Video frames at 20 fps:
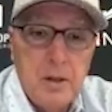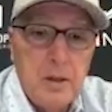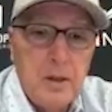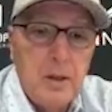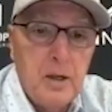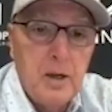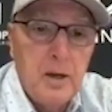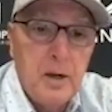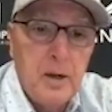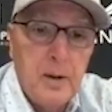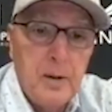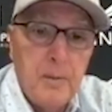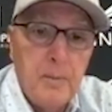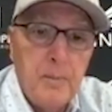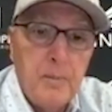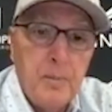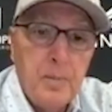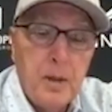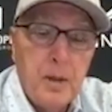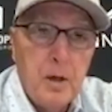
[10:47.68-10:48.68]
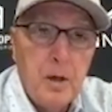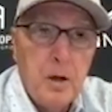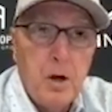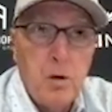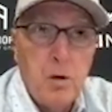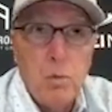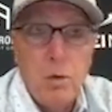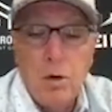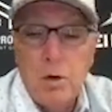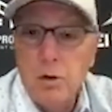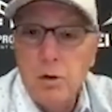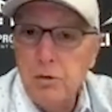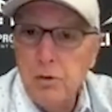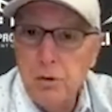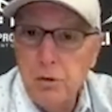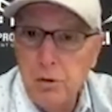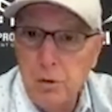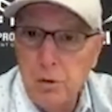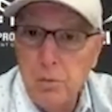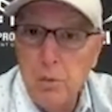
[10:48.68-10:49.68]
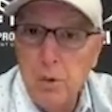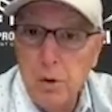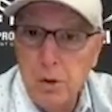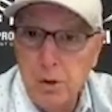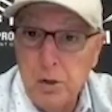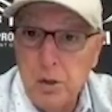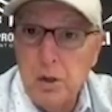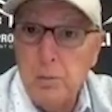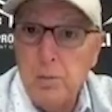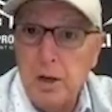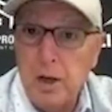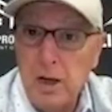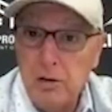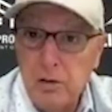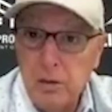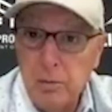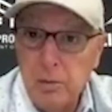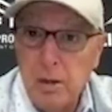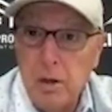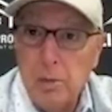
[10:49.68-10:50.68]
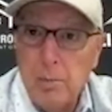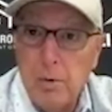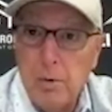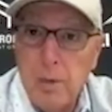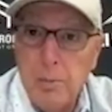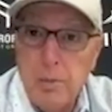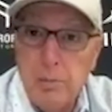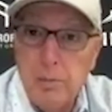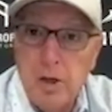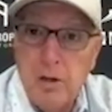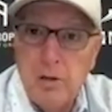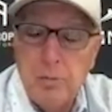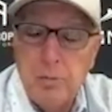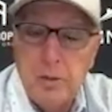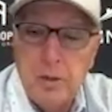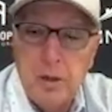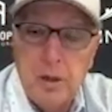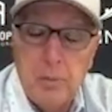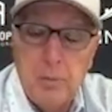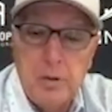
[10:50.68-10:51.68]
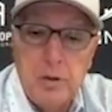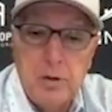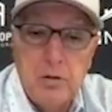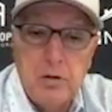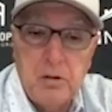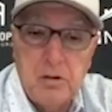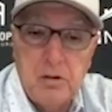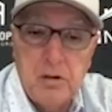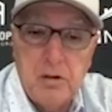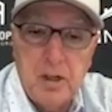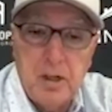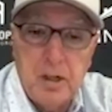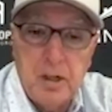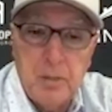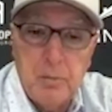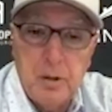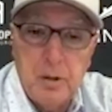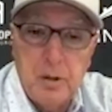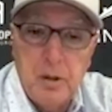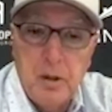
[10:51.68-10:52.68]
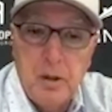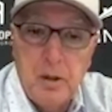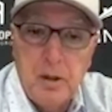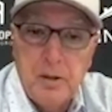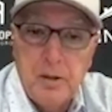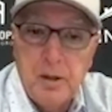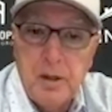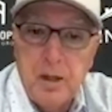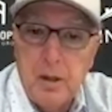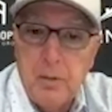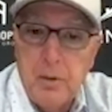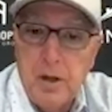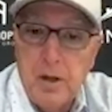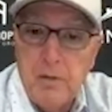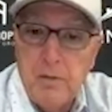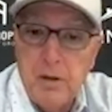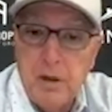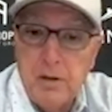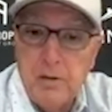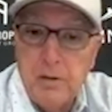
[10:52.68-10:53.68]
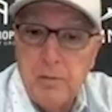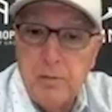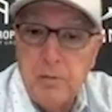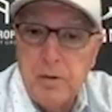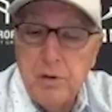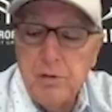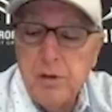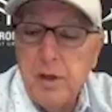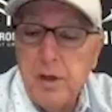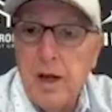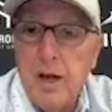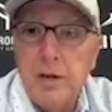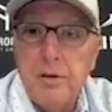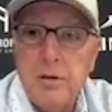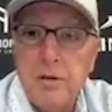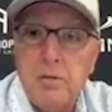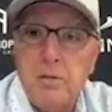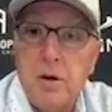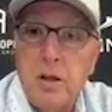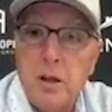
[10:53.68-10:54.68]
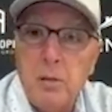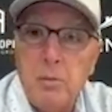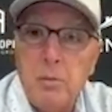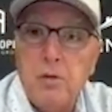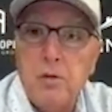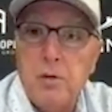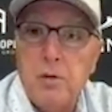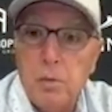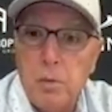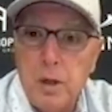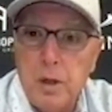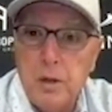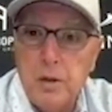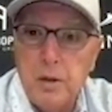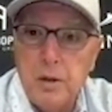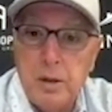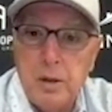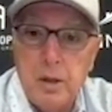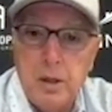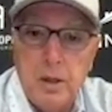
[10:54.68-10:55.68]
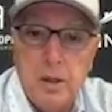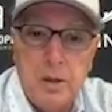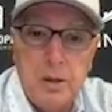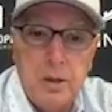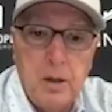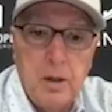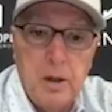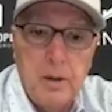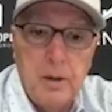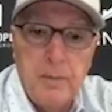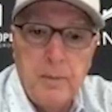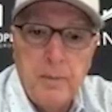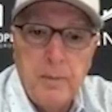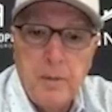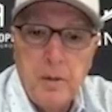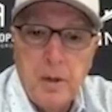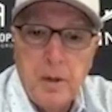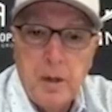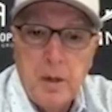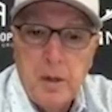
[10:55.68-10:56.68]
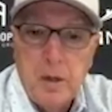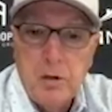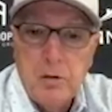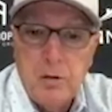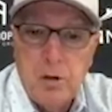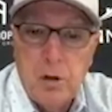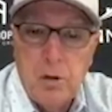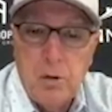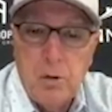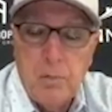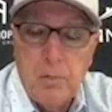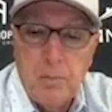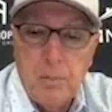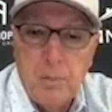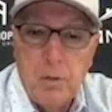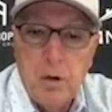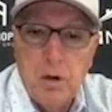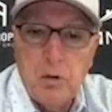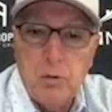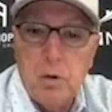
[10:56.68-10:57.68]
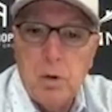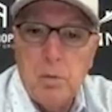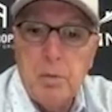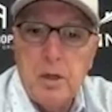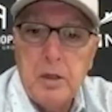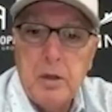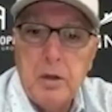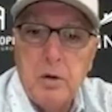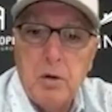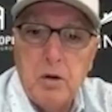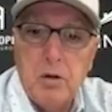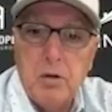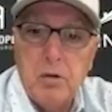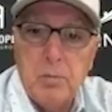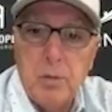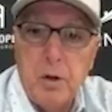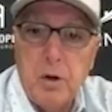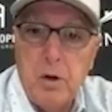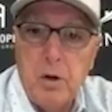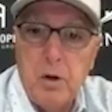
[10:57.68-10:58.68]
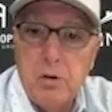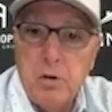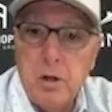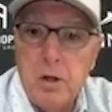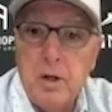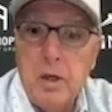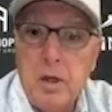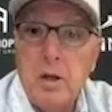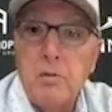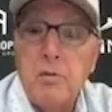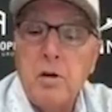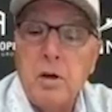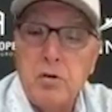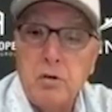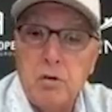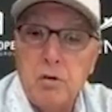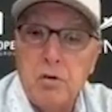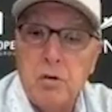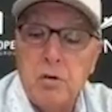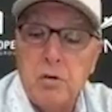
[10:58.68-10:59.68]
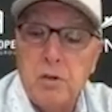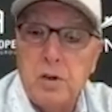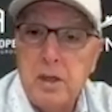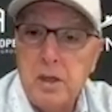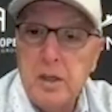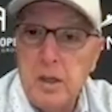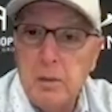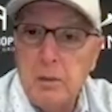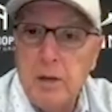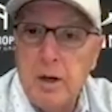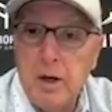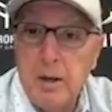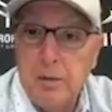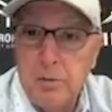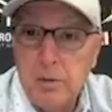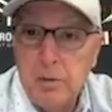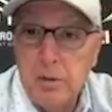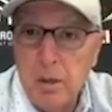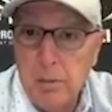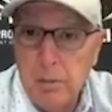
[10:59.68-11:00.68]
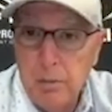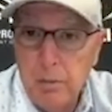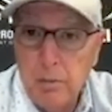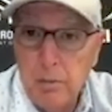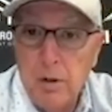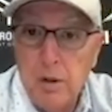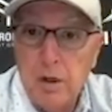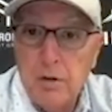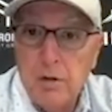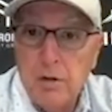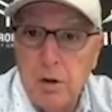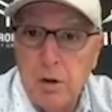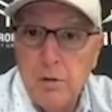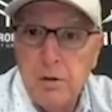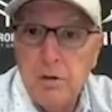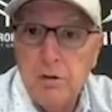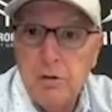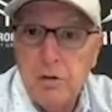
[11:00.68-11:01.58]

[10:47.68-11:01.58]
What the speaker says: Our rentals are doing really good. I'm going to ask you about our property management company in just a second, but today we have less than 50 houses available for rent. And so we just want to make your experience, or any investors that are thinking about coming with us on this